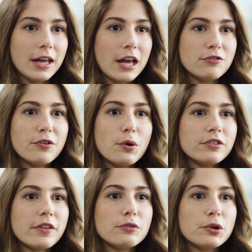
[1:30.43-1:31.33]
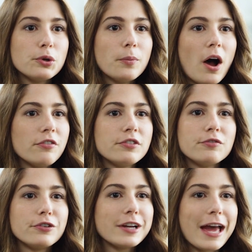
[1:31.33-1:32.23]
And folks in the room often
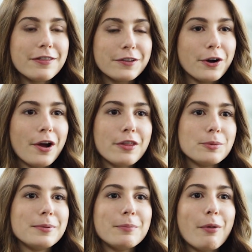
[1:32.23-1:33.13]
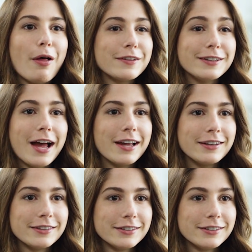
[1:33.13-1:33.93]
forget there are other people on the line.